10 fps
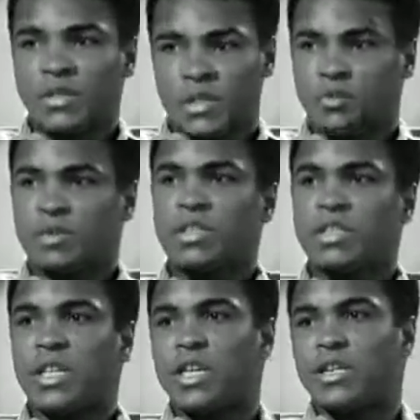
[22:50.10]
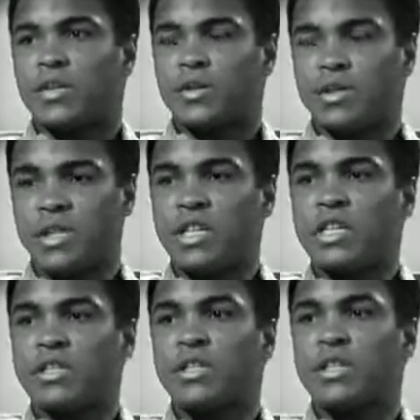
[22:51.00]
He means just what he said. The
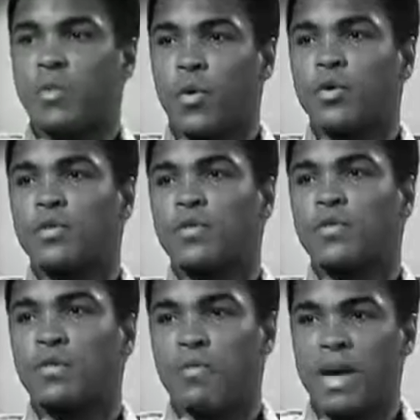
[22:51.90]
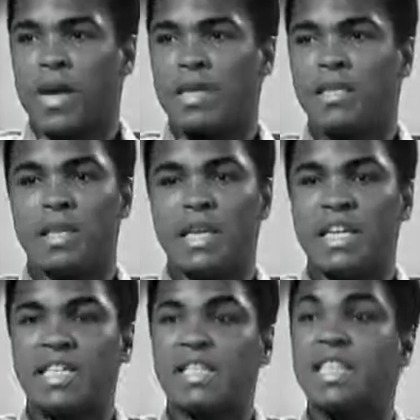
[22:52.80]
deeds and the works of the man.
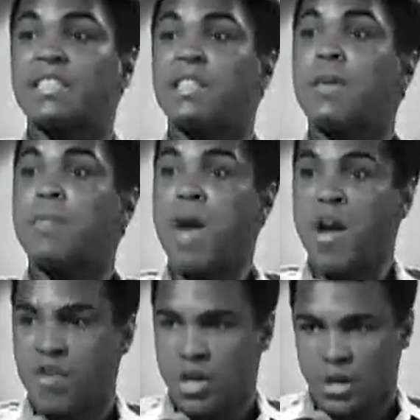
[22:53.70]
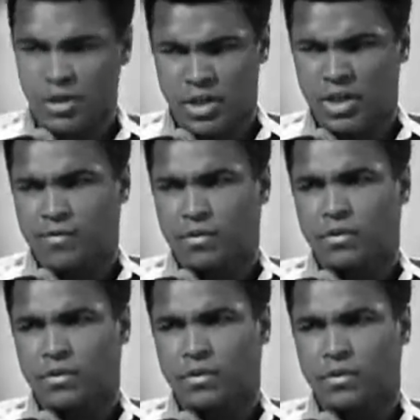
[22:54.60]
He says the American
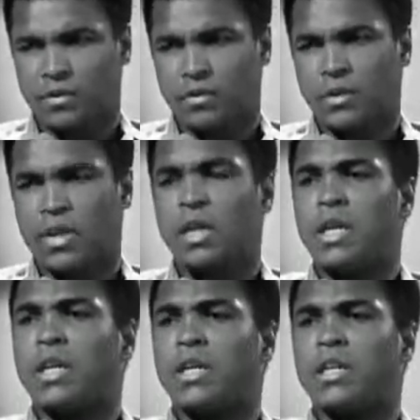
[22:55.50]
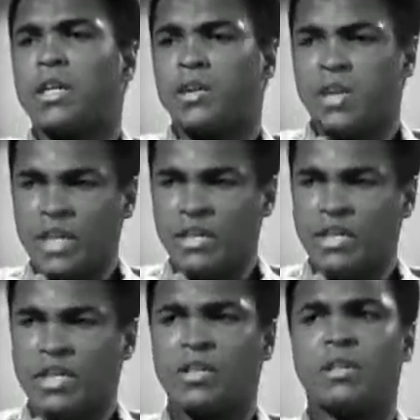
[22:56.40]
devils. The
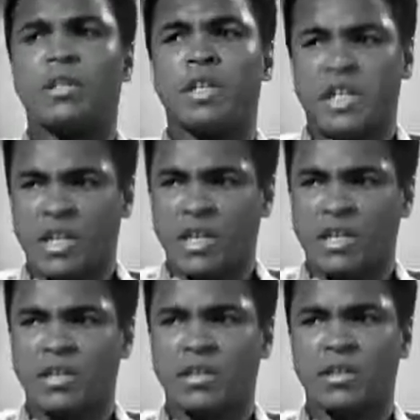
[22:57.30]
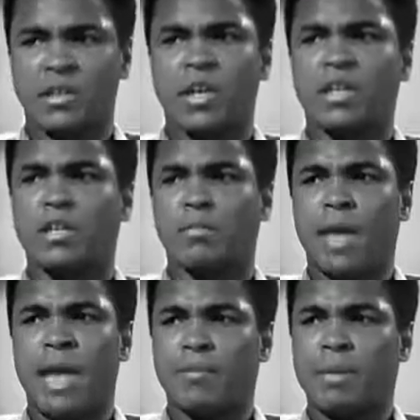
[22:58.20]
lynching, the killing,
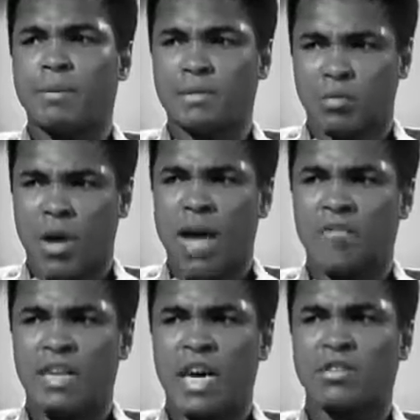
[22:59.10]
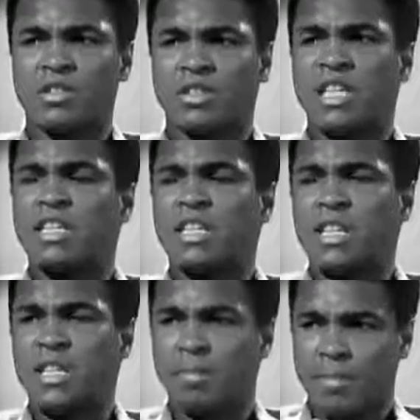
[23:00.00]
cutting the black people's private out,
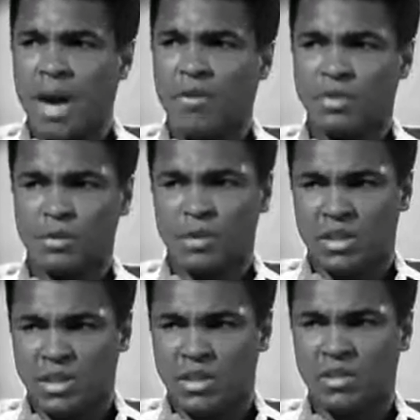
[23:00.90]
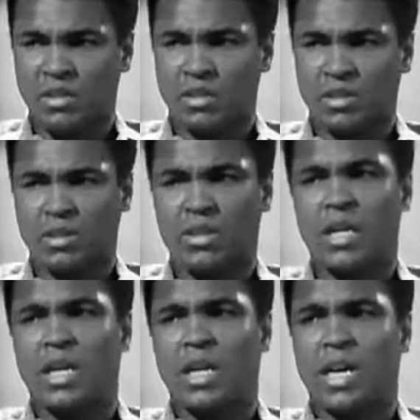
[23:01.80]
sticking it in the mouth, is what they did to us.